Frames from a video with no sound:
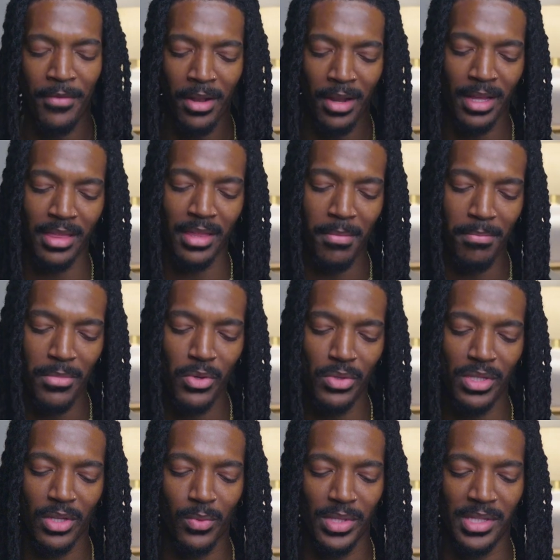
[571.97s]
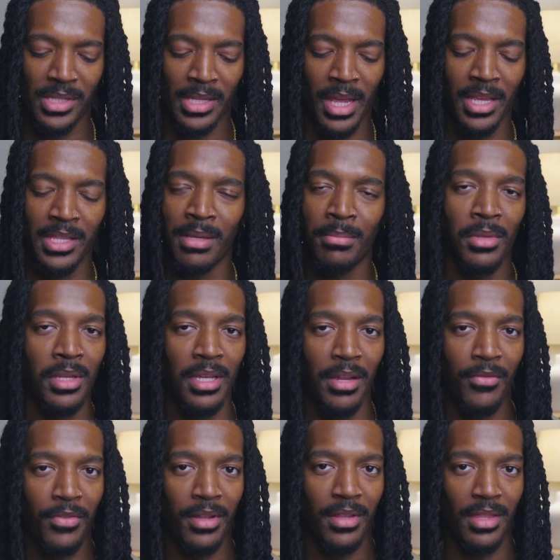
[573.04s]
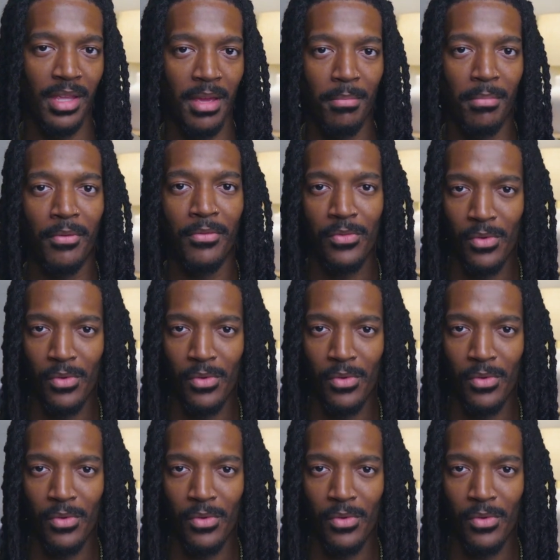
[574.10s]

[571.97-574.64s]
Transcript: felt like the music was saying something different than